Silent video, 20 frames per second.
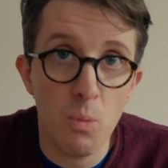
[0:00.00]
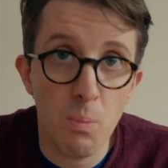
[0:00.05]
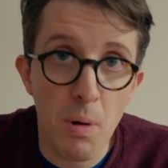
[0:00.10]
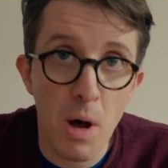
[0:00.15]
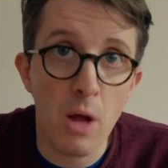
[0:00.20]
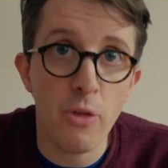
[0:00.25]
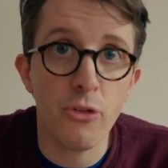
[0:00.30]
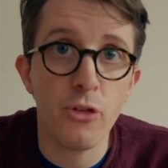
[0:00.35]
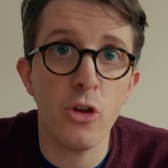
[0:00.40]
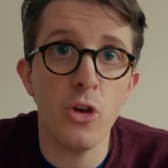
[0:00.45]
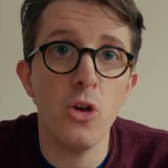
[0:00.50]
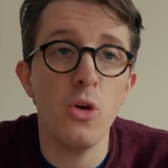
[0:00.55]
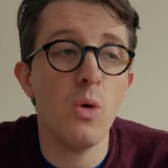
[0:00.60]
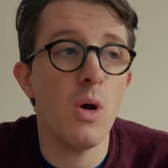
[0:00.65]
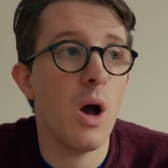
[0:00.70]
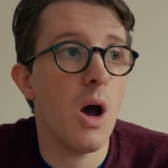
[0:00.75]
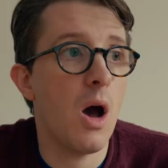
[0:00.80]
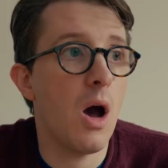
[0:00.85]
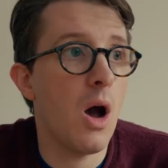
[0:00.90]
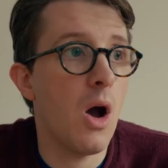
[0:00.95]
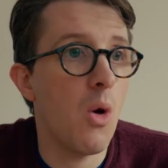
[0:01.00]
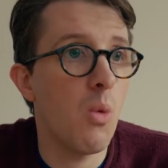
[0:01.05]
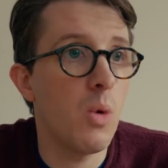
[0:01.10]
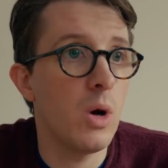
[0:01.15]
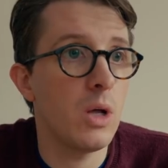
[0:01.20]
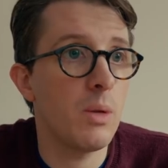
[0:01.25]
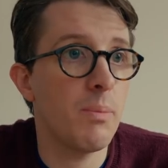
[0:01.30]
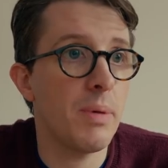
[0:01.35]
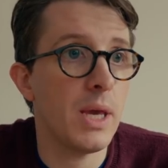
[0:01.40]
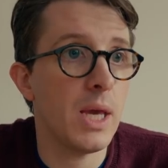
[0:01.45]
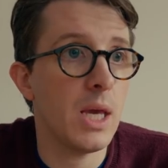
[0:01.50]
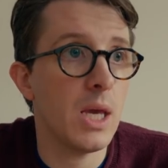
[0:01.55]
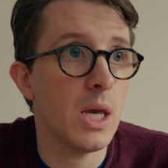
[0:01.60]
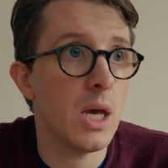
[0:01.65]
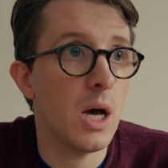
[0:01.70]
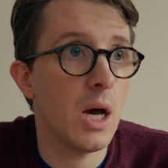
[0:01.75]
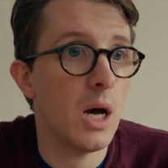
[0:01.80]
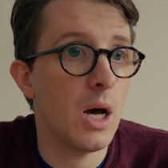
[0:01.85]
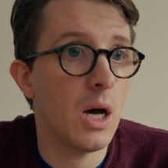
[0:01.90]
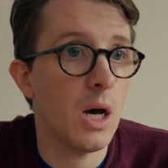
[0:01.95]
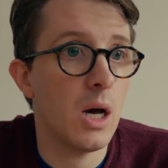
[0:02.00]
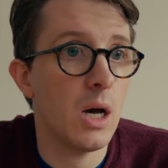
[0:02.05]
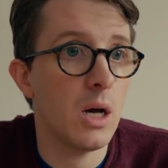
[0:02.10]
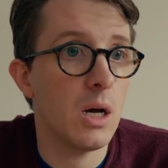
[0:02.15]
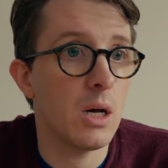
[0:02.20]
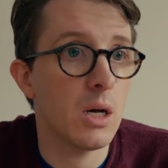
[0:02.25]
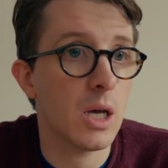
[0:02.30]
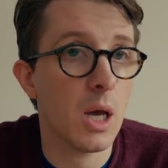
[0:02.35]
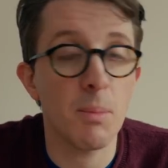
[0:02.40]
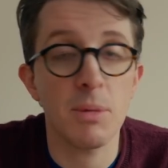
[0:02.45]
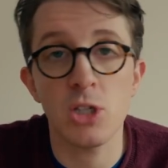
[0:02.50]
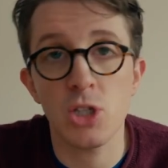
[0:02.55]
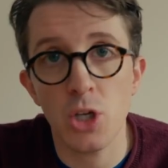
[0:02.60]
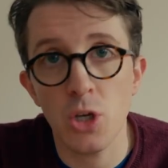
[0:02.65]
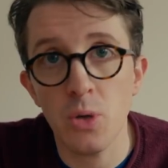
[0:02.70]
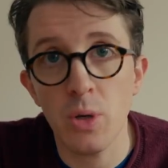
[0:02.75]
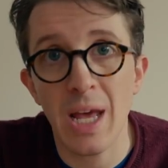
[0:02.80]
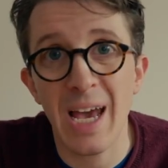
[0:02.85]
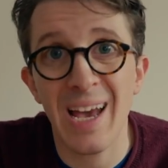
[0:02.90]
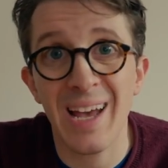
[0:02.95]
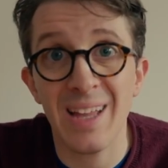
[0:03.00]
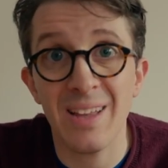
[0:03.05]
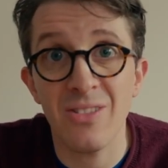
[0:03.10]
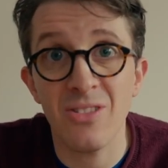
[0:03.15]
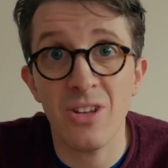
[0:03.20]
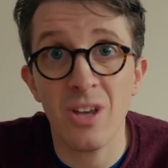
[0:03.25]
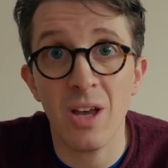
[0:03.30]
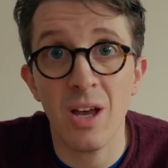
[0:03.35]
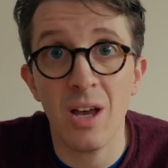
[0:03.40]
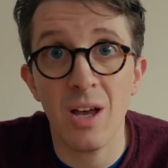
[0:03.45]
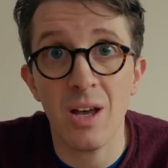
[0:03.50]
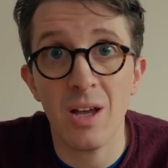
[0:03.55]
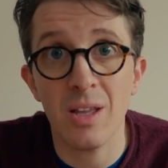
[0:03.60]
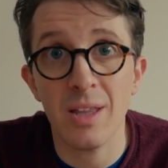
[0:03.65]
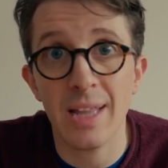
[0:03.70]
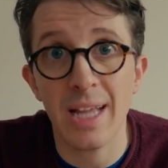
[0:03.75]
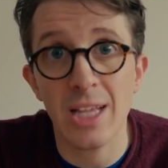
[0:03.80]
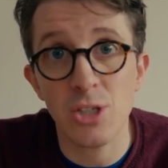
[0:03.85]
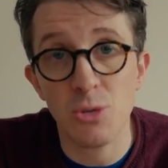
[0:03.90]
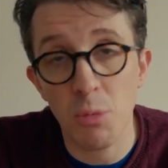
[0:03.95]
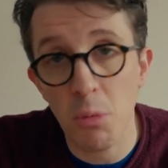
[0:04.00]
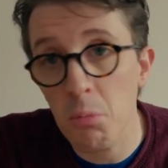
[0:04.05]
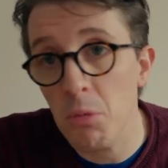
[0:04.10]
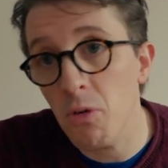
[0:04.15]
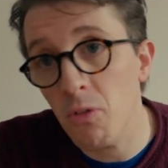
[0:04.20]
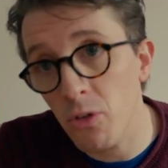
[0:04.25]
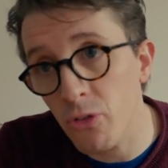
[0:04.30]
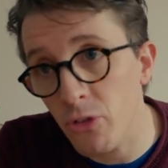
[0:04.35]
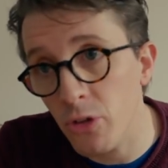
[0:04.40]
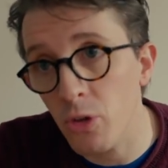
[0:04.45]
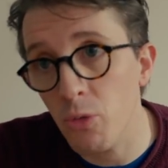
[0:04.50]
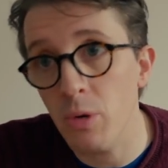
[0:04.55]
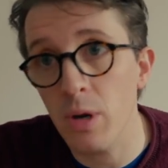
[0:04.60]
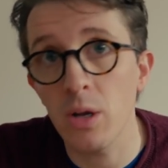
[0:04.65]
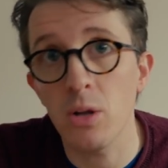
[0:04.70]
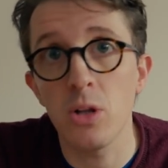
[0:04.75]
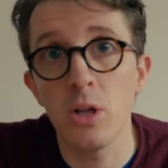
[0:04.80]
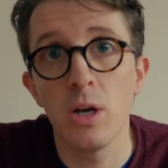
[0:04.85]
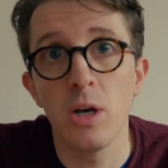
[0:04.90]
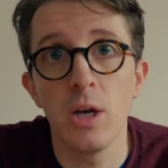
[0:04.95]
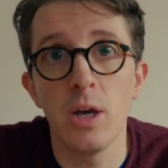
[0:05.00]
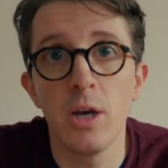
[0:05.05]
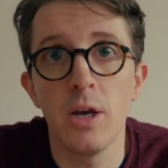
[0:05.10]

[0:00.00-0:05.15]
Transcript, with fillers: part two uh, will be uh, coming soon, and uh, that's when we move on to the real,